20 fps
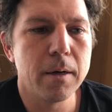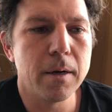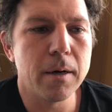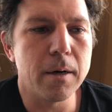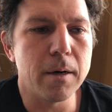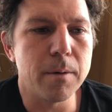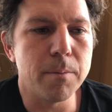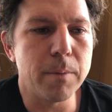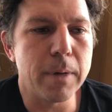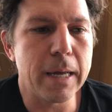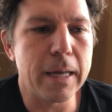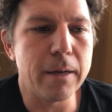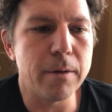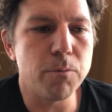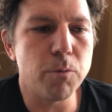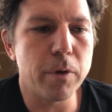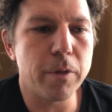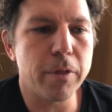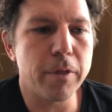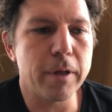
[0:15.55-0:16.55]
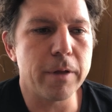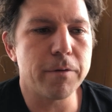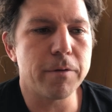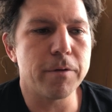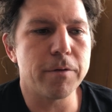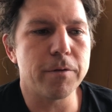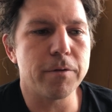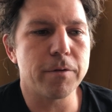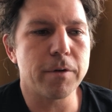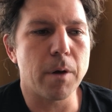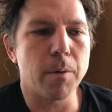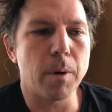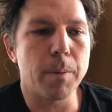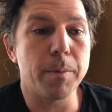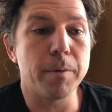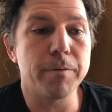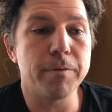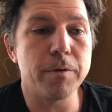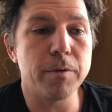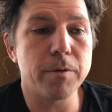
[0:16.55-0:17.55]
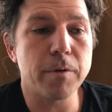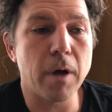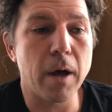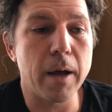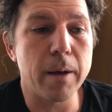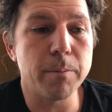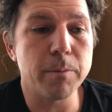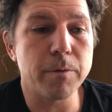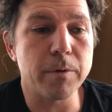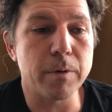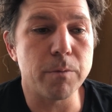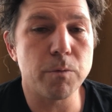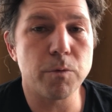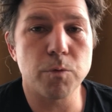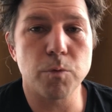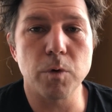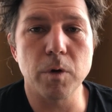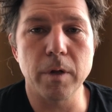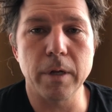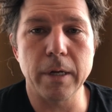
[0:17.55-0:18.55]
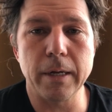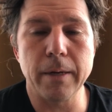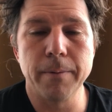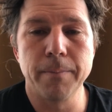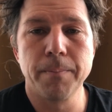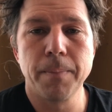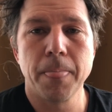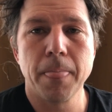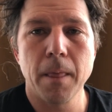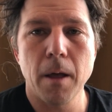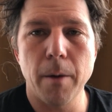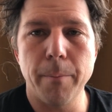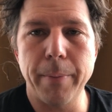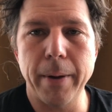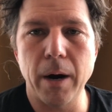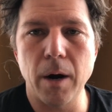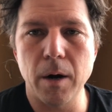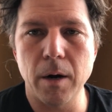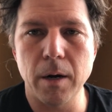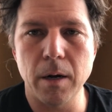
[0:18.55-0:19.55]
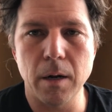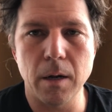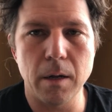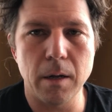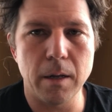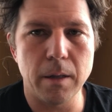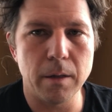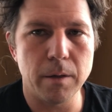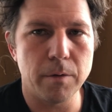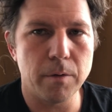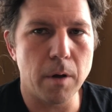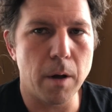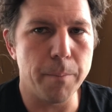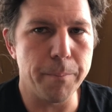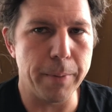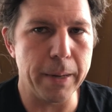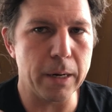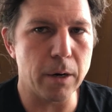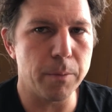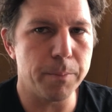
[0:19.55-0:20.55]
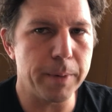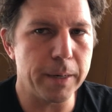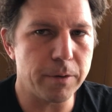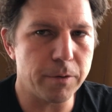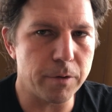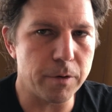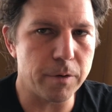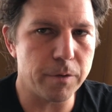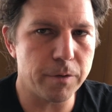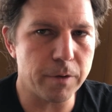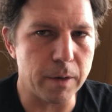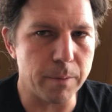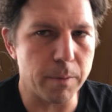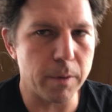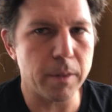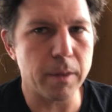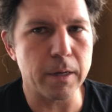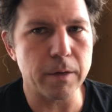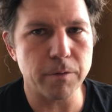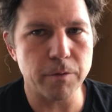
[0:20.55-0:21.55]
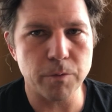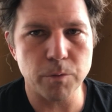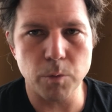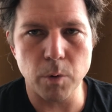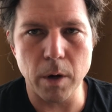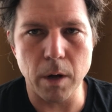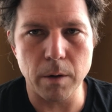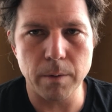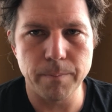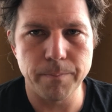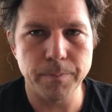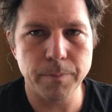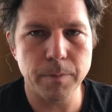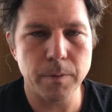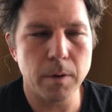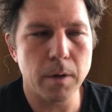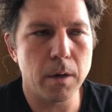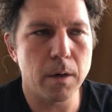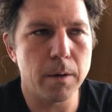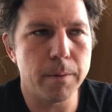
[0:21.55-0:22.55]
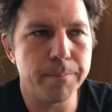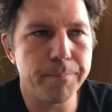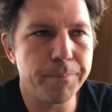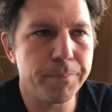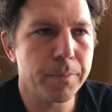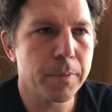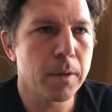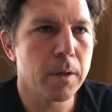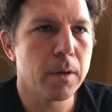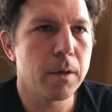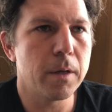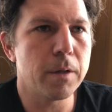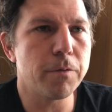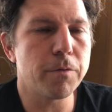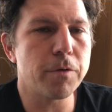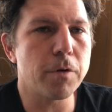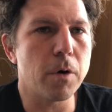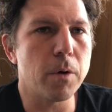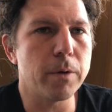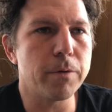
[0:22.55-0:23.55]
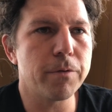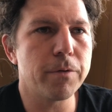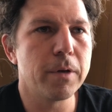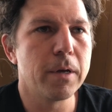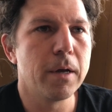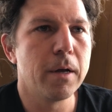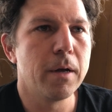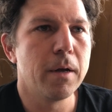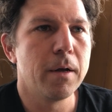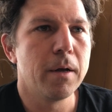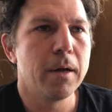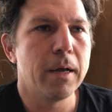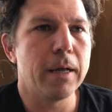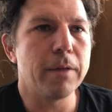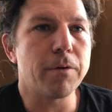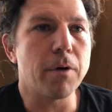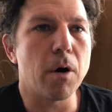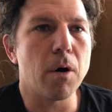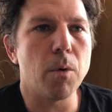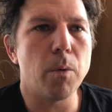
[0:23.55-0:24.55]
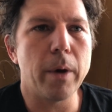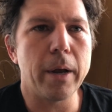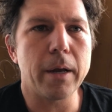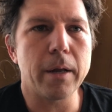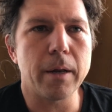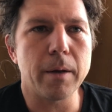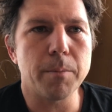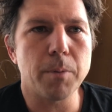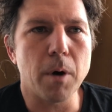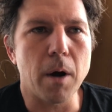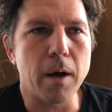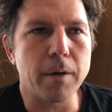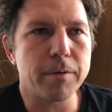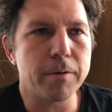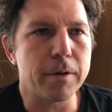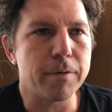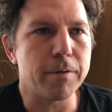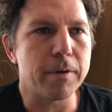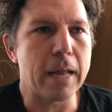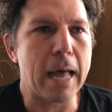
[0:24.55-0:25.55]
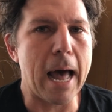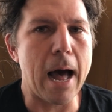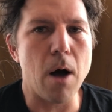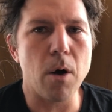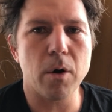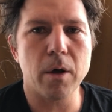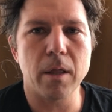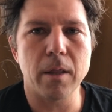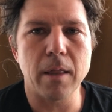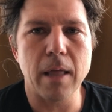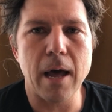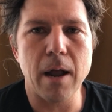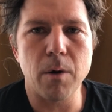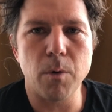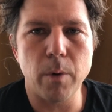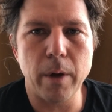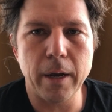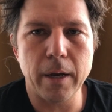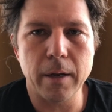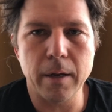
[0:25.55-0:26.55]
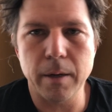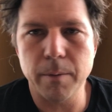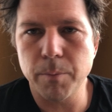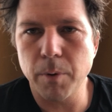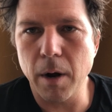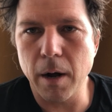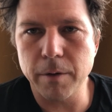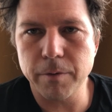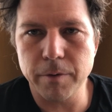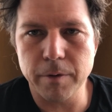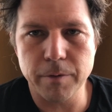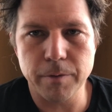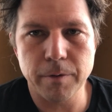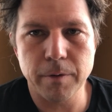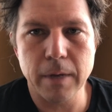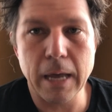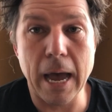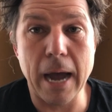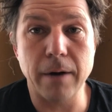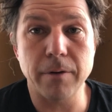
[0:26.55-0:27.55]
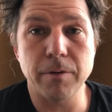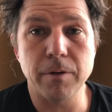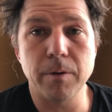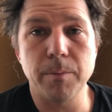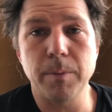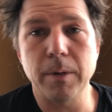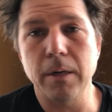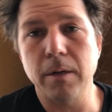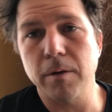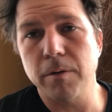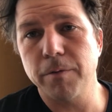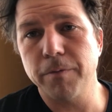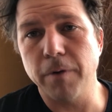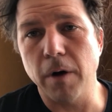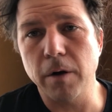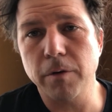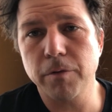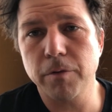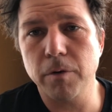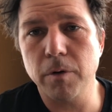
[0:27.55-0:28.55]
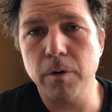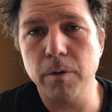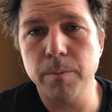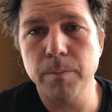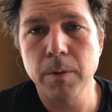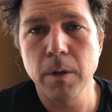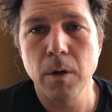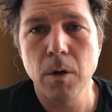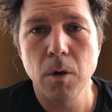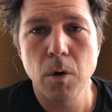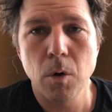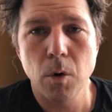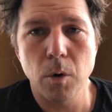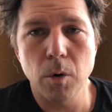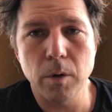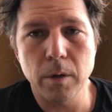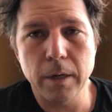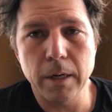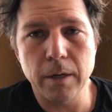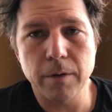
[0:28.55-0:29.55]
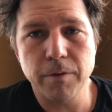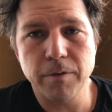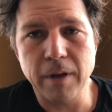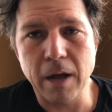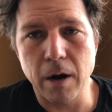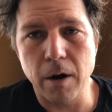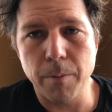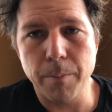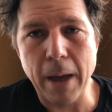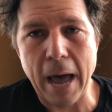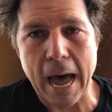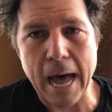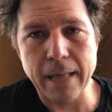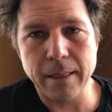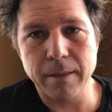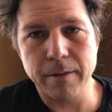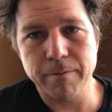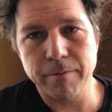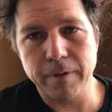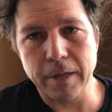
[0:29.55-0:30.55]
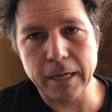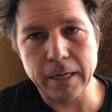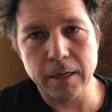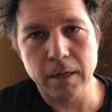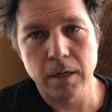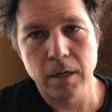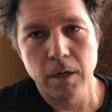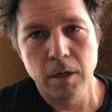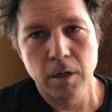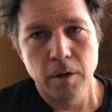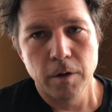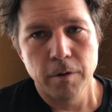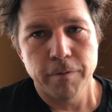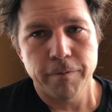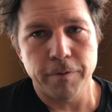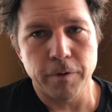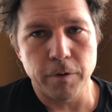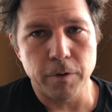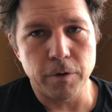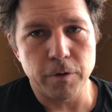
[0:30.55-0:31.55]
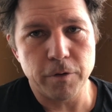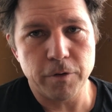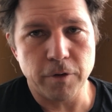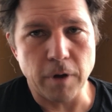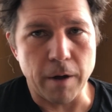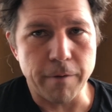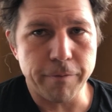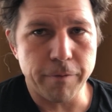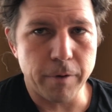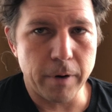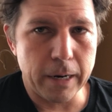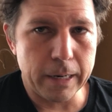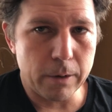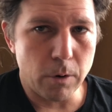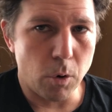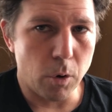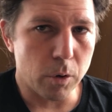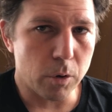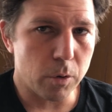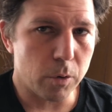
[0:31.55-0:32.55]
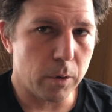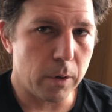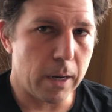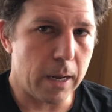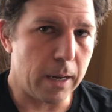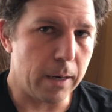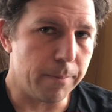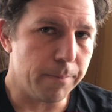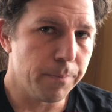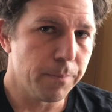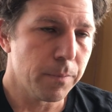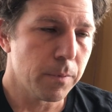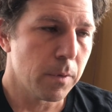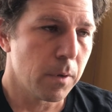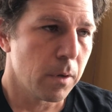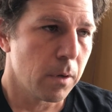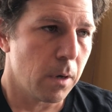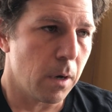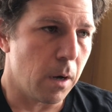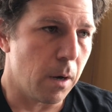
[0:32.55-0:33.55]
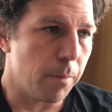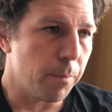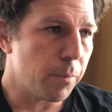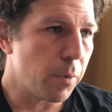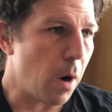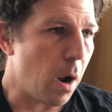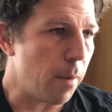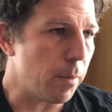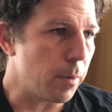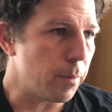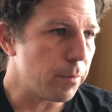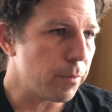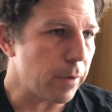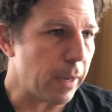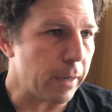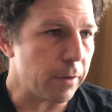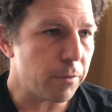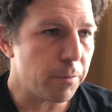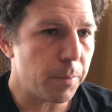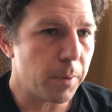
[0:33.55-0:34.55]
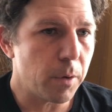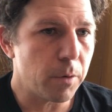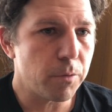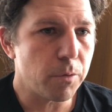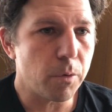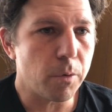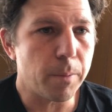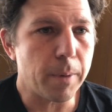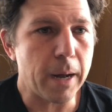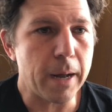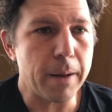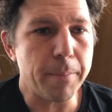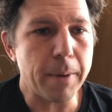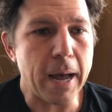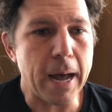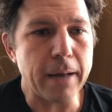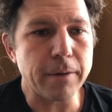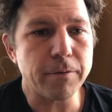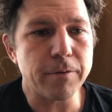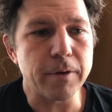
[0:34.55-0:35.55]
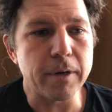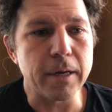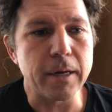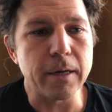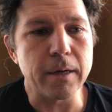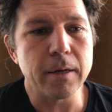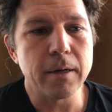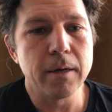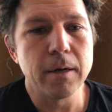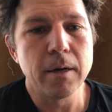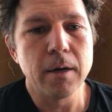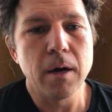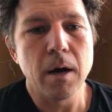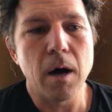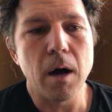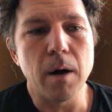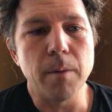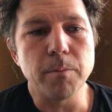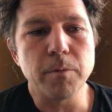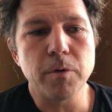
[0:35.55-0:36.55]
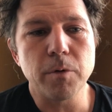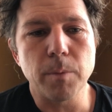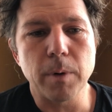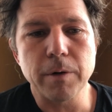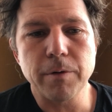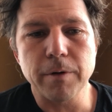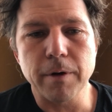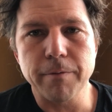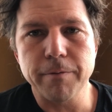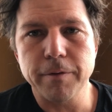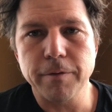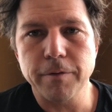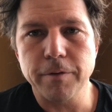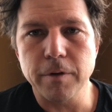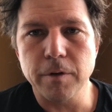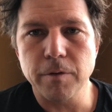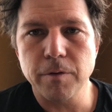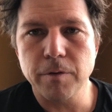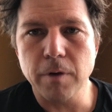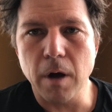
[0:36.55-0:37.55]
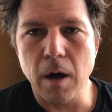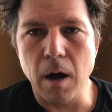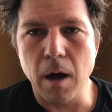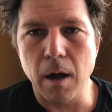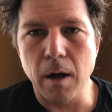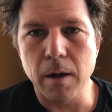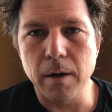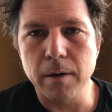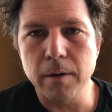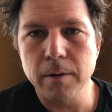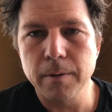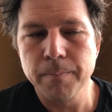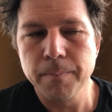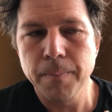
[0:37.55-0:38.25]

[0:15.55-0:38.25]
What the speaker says: And with this has come up a few times, and it's really apparent in a bigger picture scheme of things as well. And so it's our awakening process, and how can that awakening process actually be dysfunctional or lead us down a path of like further suffering, or create problems like spiritual bypassing, too much emphasis on